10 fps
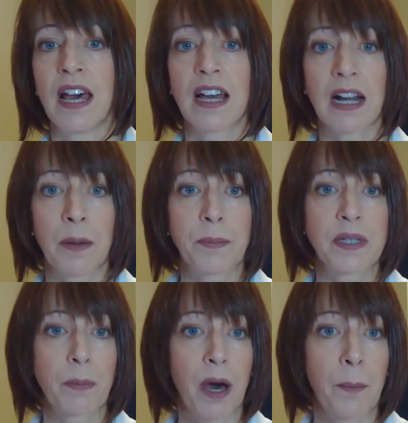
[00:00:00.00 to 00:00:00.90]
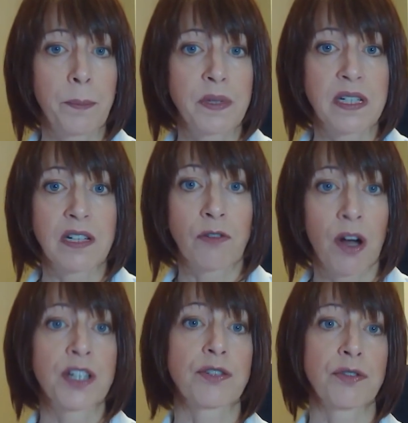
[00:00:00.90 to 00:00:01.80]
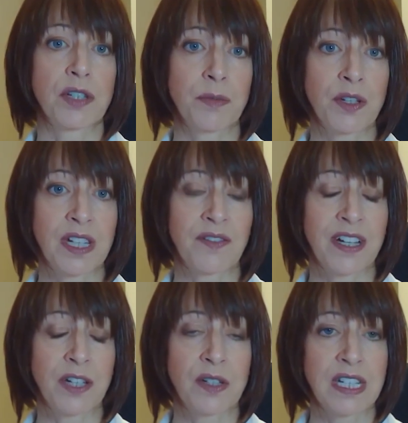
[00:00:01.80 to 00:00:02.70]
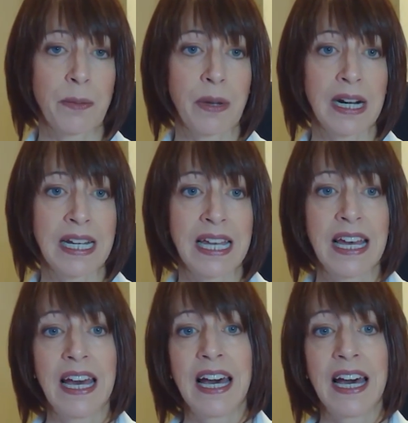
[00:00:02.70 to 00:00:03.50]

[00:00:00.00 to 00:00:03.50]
clubs, pubs, grassroots music venues typically,